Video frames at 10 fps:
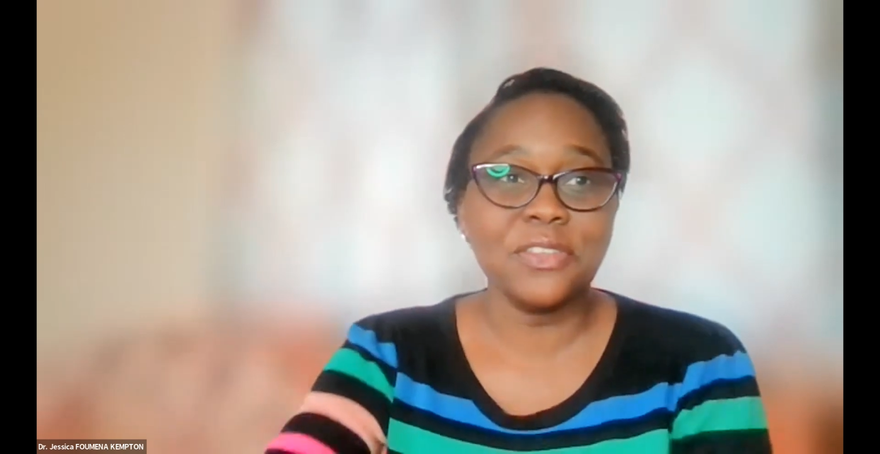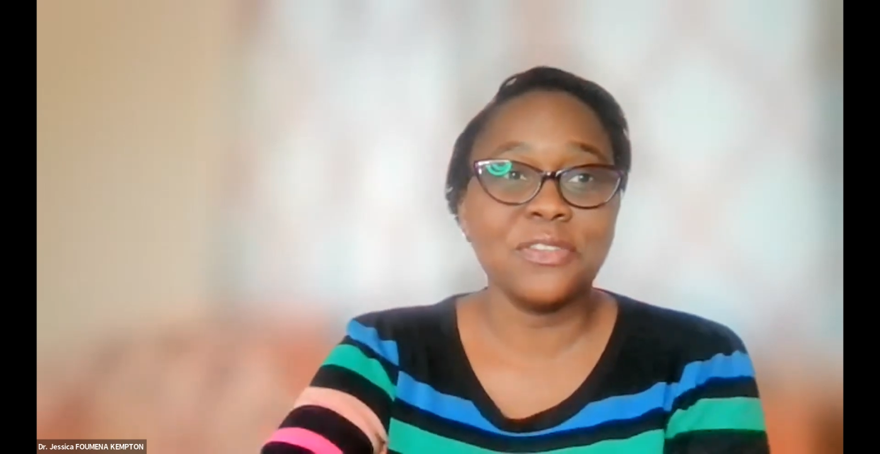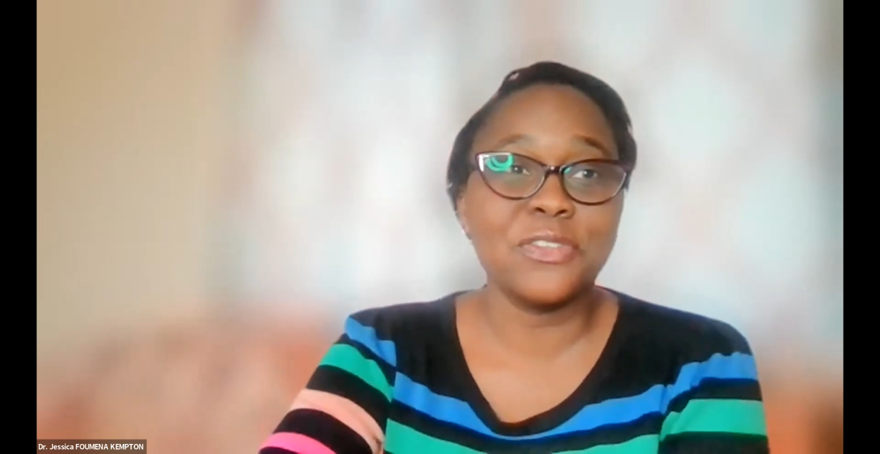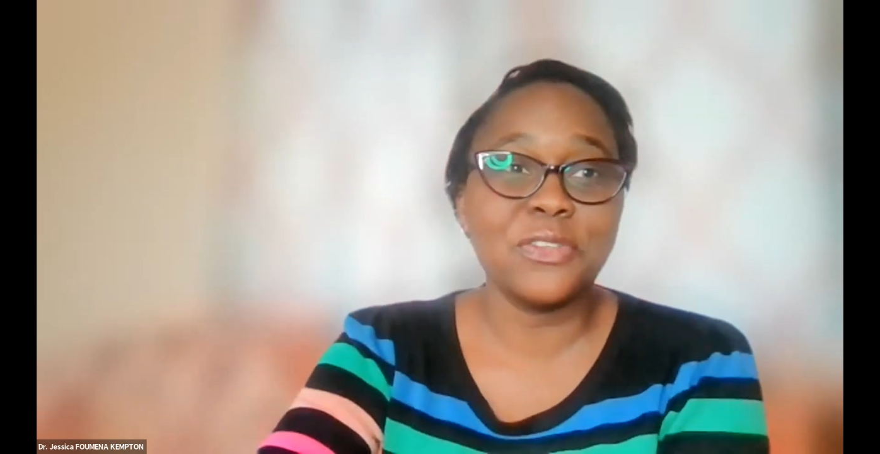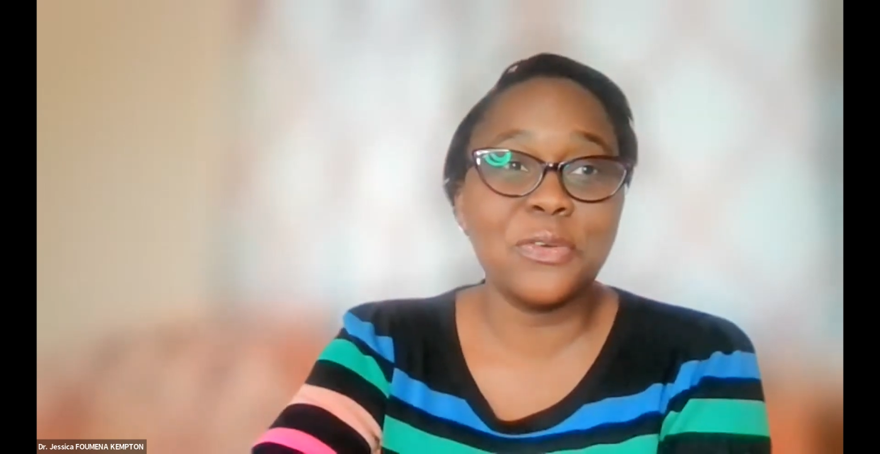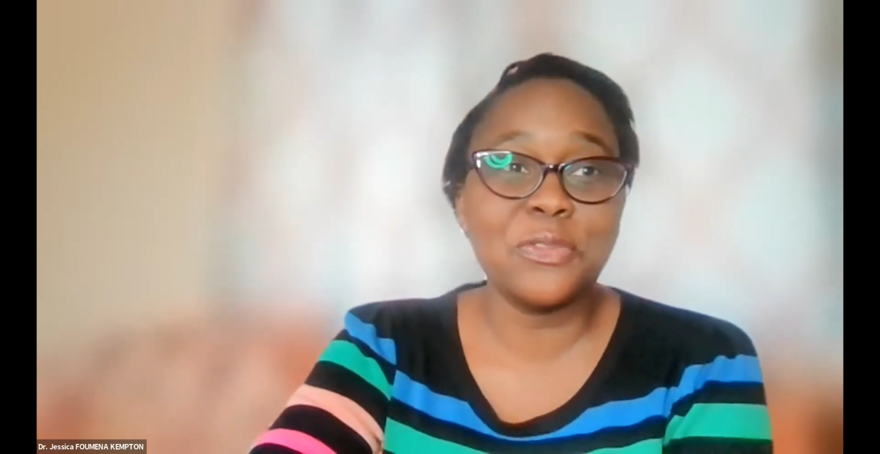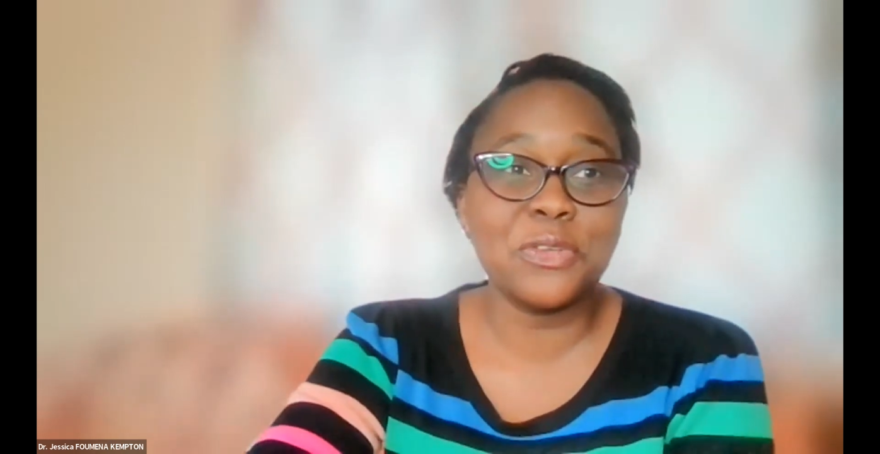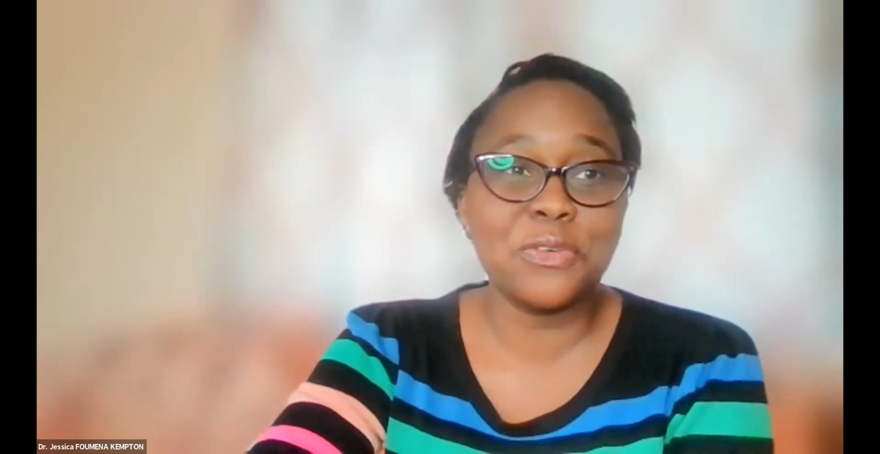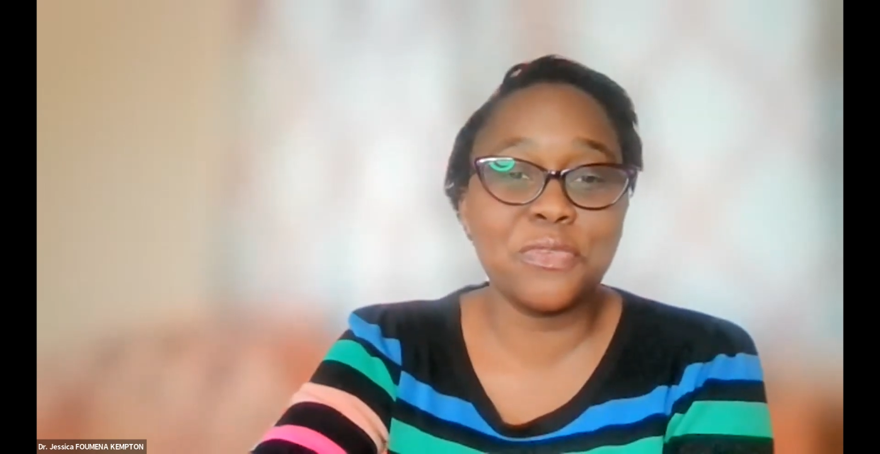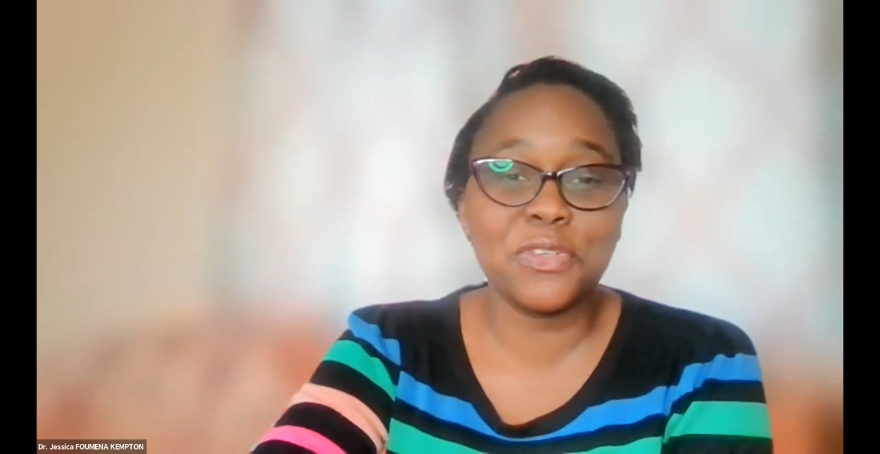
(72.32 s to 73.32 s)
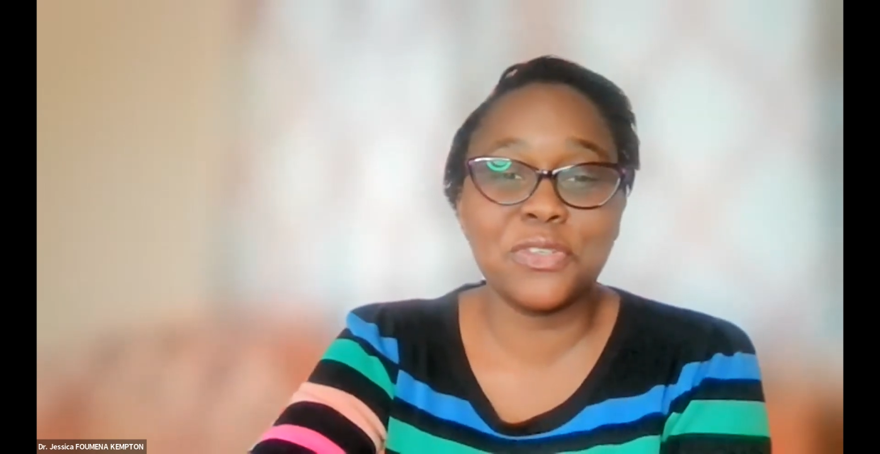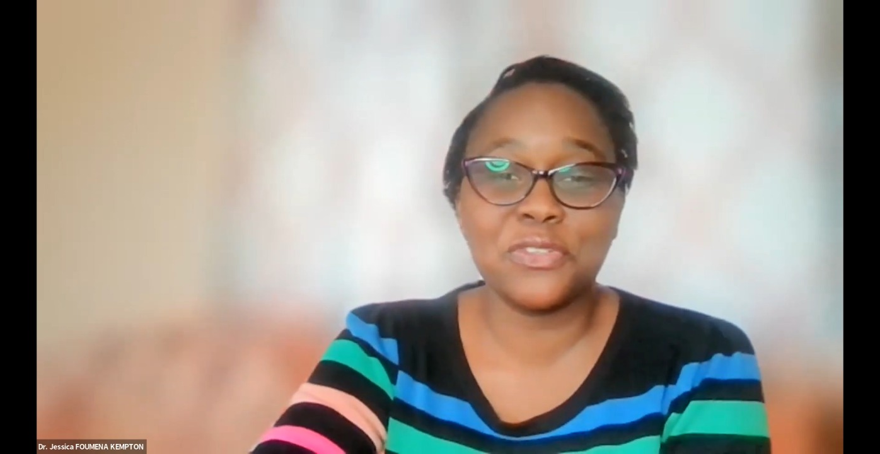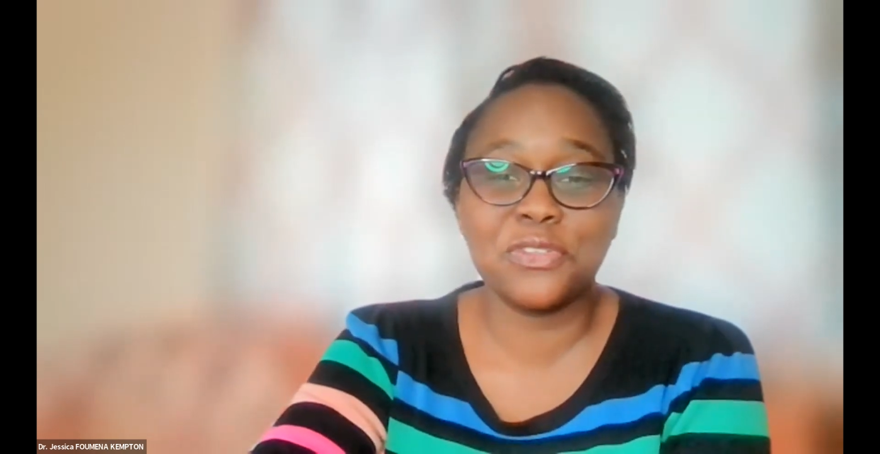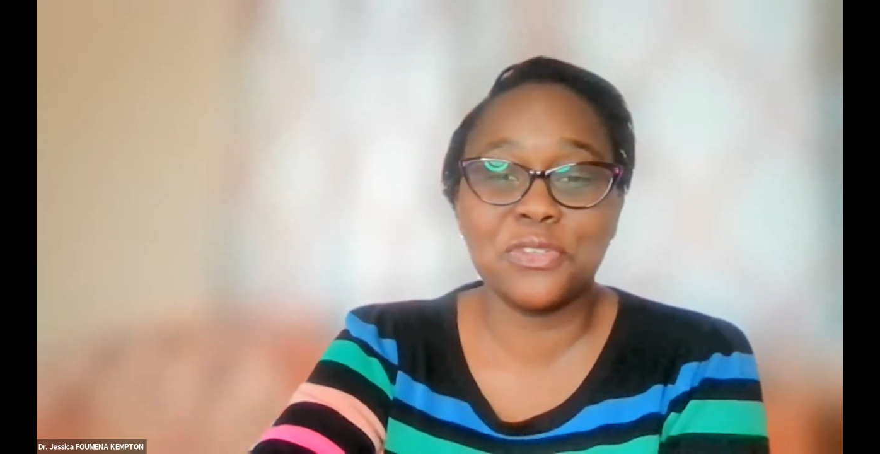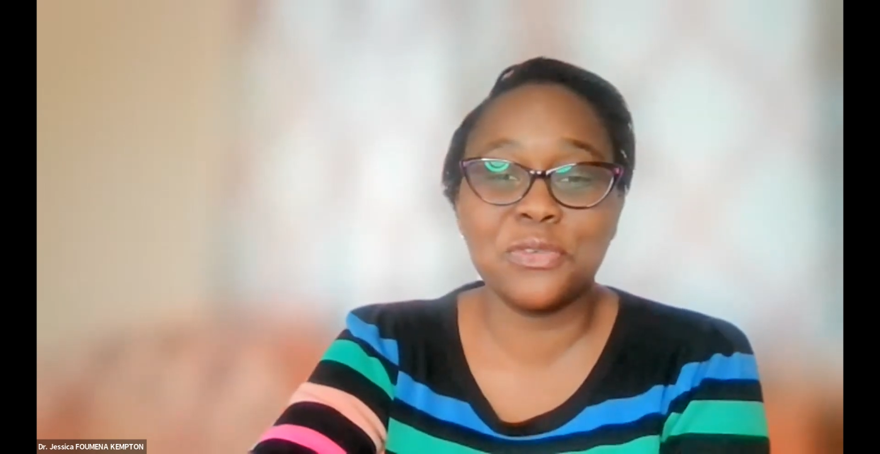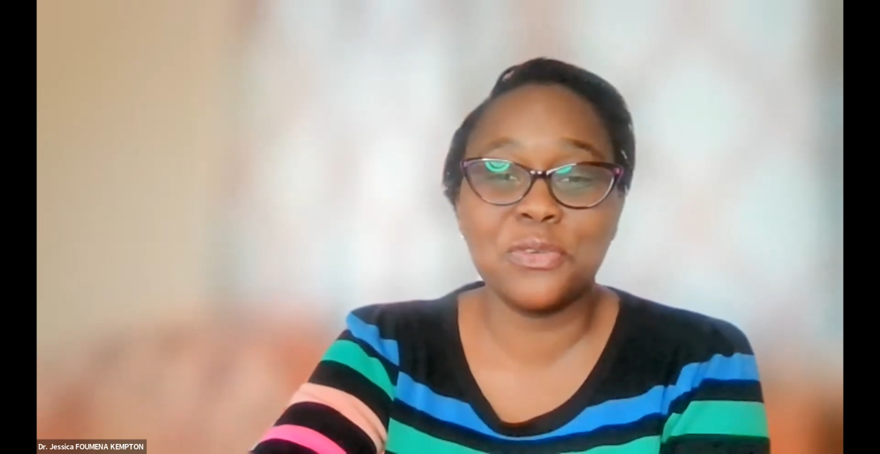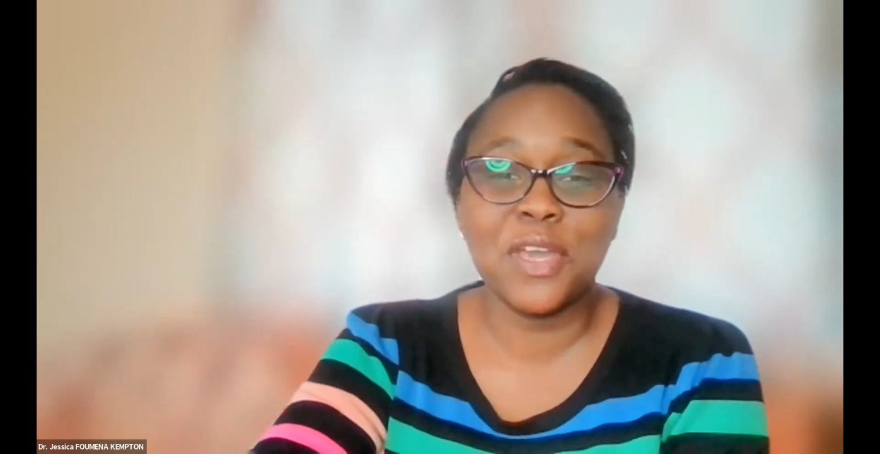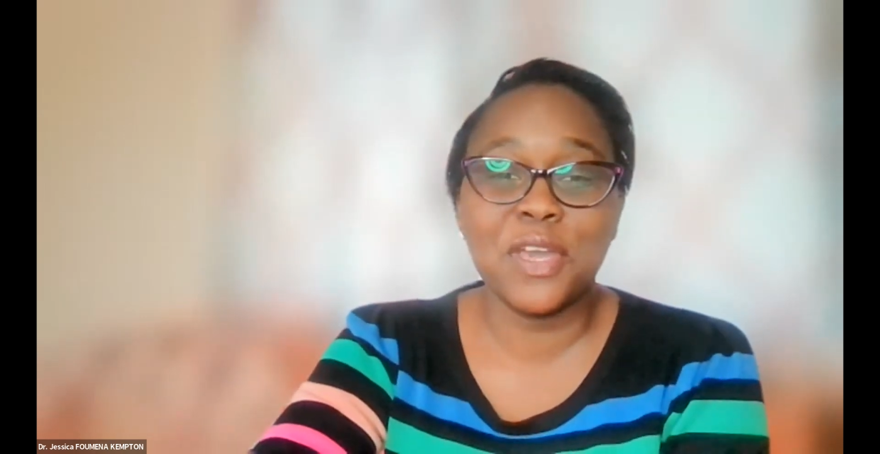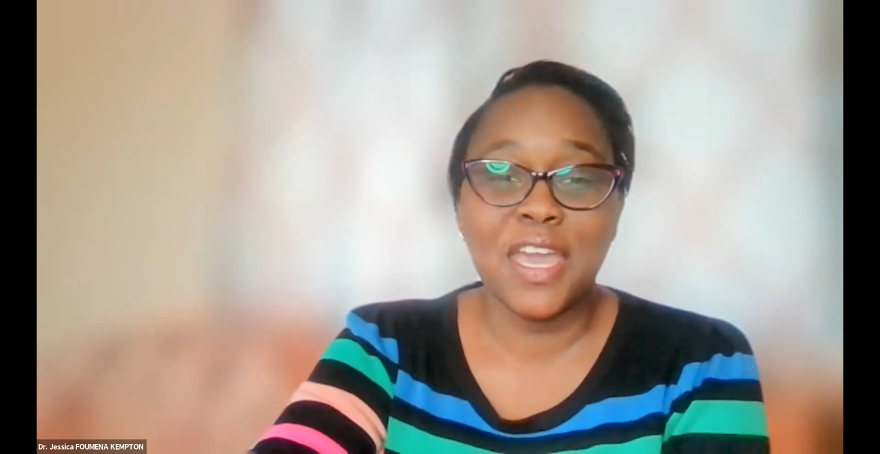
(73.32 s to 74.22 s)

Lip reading: So no further ado,